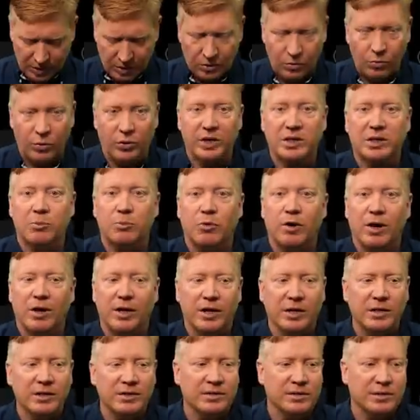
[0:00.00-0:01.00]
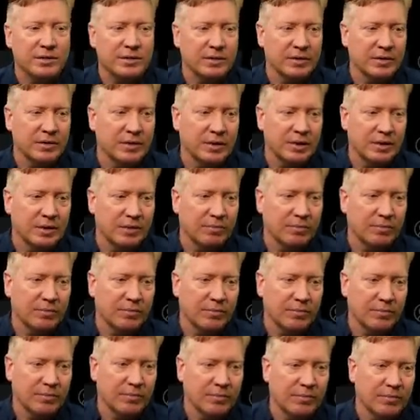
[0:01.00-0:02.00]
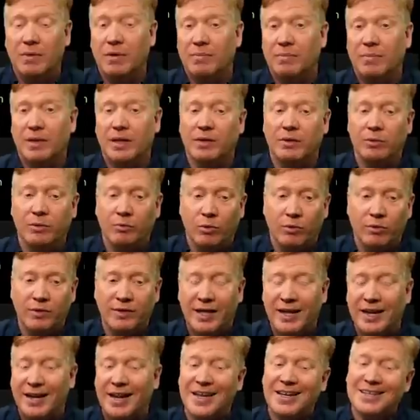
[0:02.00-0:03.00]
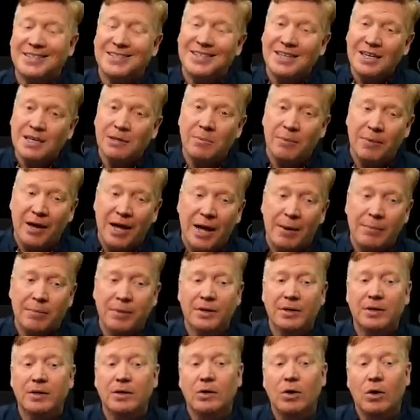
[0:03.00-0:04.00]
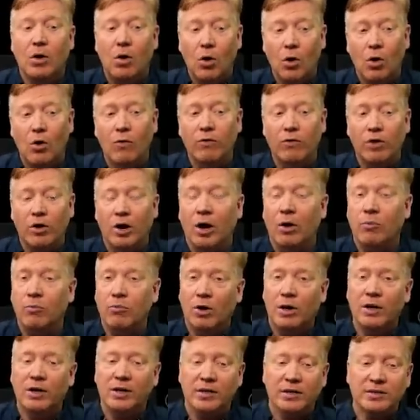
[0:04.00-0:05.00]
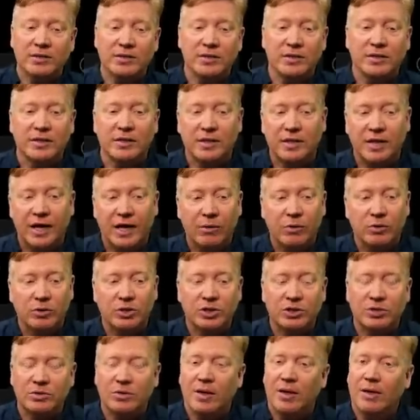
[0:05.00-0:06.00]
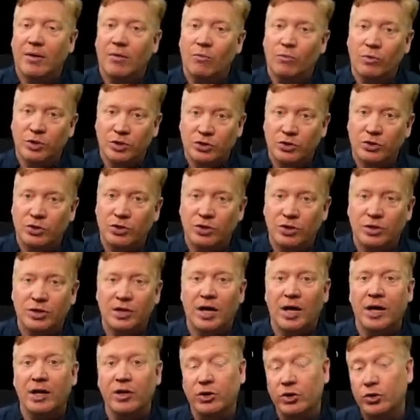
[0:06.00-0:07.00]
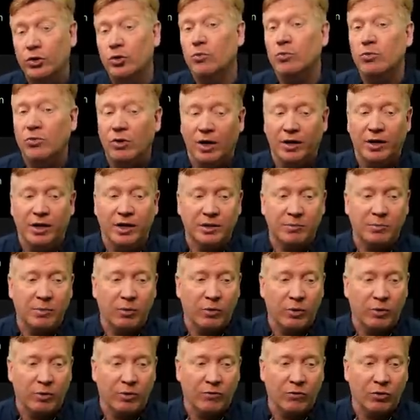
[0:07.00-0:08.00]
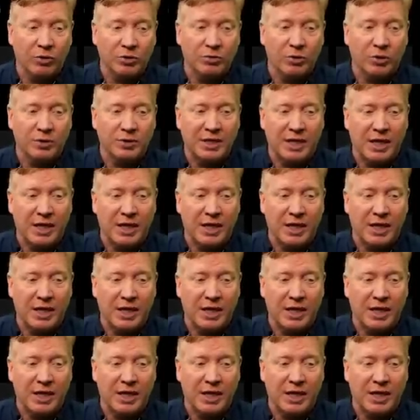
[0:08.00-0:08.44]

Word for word: we'll get the products, and then we'll run that async map over our products, and we'll just return a new product, but we, of course we want the